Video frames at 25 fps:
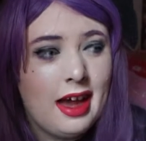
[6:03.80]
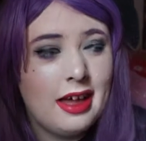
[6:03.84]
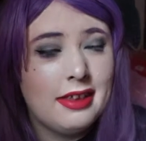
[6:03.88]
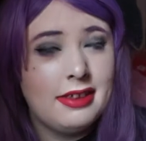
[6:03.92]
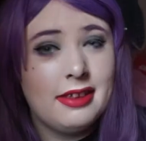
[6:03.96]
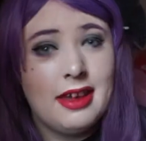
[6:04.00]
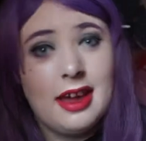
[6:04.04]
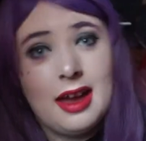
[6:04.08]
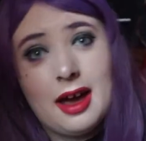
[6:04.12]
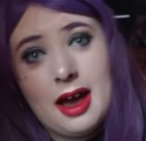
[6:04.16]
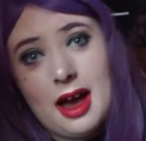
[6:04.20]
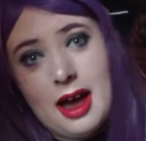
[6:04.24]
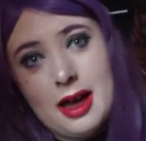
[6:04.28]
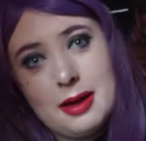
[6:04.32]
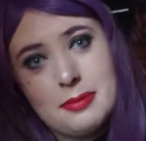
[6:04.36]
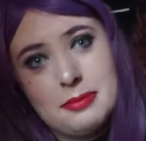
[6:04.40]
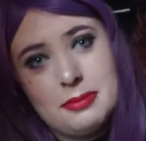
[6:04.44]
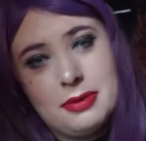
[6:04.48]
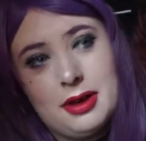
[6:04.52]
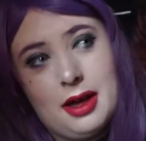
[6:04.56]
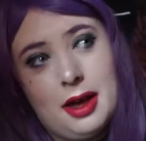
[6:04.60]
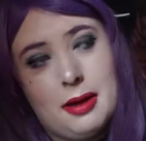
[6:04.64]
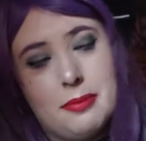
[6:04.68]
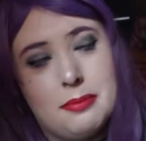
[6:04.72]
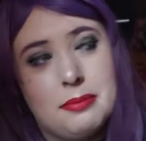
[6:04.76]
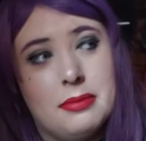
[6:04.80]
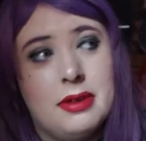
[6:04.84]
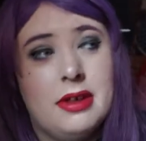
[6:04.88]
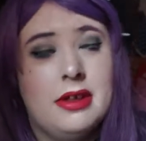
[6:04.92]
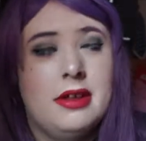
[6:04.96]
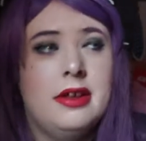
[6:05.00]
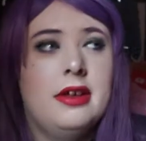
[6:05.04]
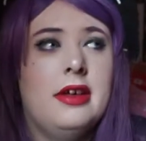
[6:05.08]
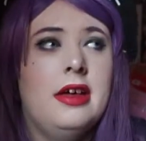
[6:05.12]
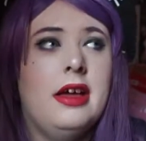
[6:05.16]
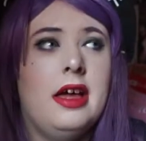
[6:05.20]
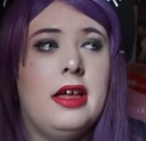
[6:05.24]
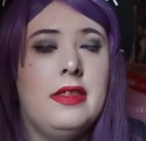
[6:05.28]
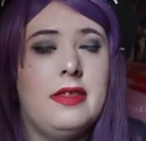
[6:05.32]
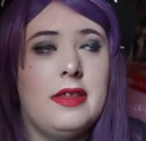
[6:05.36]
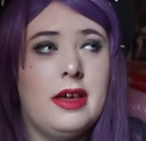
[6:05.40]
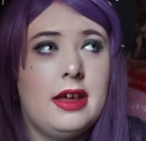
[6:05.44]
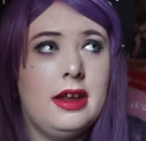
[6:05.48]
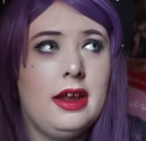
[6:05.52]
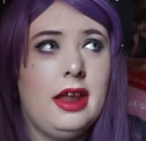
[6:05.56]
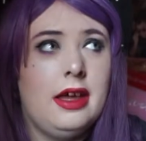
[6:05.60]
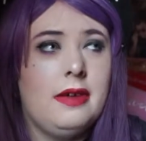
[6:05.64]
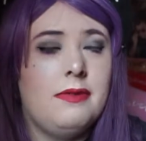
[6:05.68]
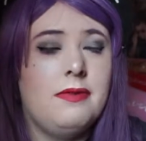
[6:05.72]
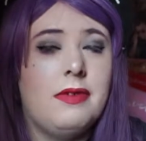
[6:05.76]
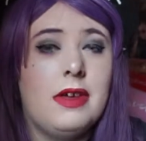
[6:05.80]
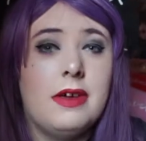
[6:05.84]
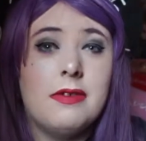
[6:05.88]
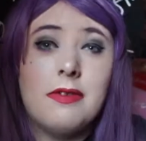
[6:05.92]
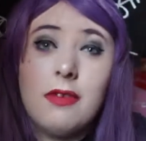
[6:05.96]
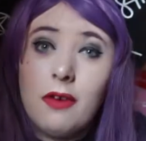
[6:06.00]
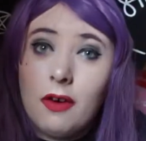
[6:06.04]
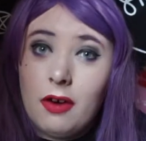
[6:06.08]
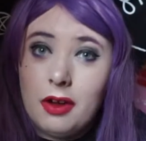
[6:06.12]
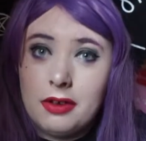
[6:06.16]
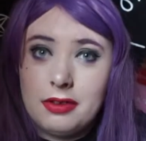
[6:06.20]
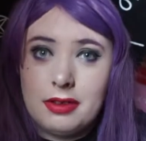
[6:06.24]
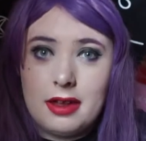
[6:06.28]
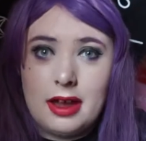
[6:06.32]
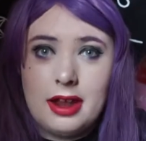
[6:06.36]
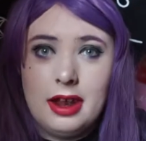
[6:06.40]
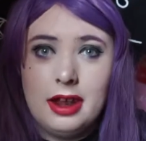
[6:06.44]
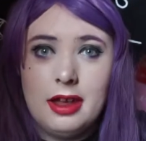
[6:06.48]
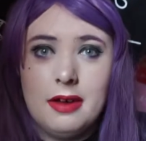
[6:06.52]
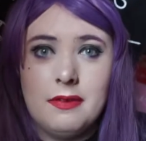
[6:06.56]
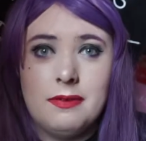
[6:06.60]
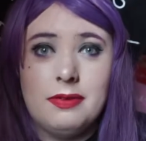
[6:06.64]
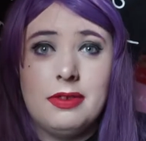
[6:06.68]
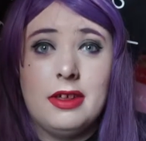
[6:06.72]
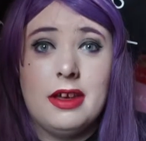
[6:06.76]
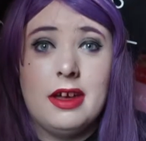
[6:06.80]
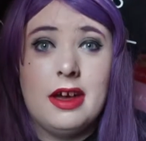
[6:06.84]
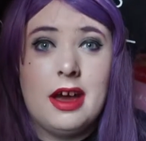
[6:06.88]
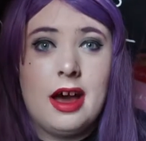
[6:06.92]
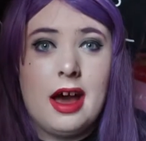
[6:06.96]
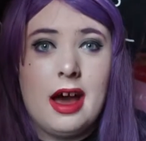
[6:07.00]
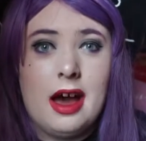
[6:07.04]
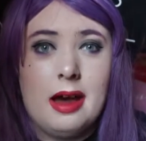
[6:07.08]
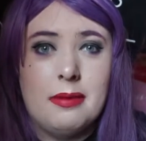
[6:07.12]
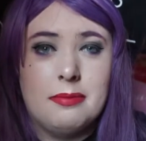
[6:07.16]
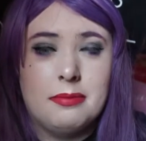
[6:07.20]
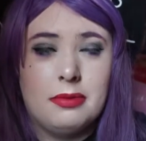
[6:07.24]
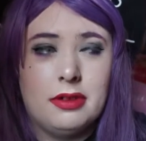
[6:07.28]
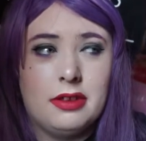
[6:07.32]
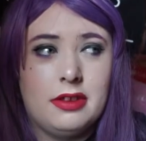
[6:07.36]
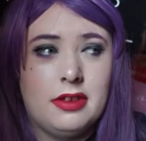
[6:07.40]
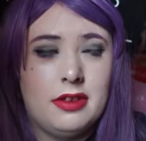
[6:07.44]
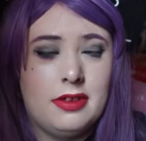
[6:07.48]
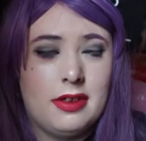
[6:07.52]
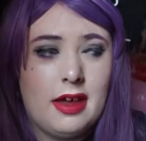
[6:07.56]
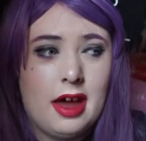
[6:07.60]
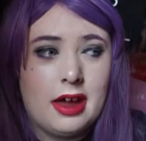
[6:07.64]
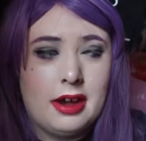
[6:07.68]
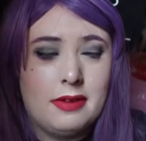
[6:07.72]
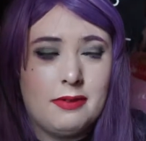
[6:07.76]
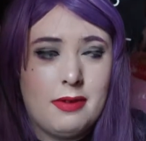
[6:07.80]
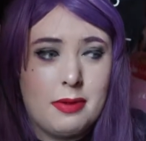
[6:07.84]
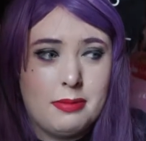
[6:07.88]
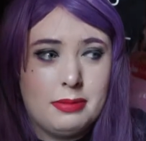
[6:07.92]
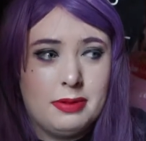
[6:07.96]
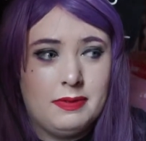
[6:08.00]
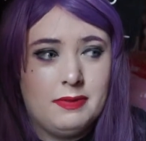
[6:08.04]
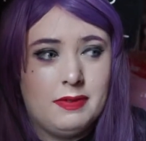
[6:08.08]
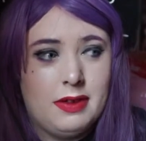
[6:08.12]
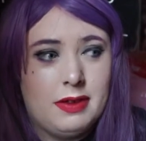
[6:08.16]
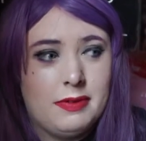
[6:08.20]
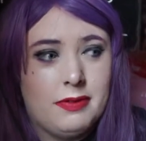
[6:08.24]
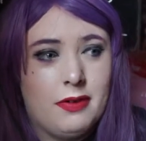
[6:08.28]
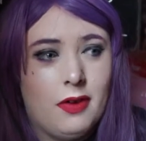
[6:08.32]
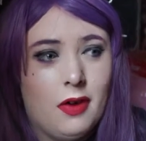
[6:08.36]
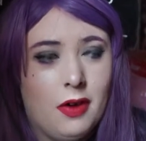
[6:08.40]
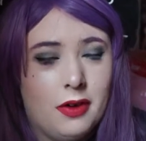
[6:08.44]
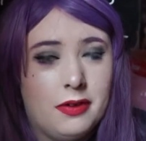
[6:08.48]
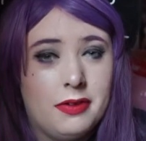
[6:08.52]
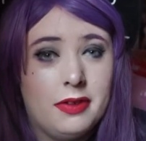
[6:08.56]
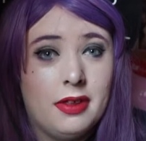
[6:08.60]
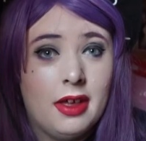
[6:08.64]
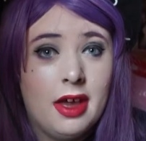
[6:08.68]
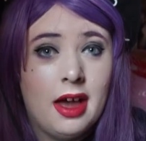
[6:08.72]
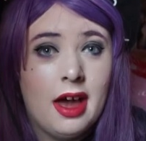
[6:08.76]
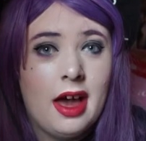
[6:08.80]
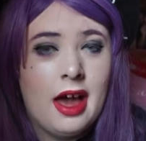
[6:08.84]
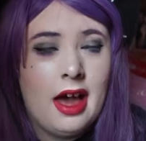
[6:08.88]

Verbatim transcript: was like, I'm numb. And then like V-Force, I love the design of him in V-Force.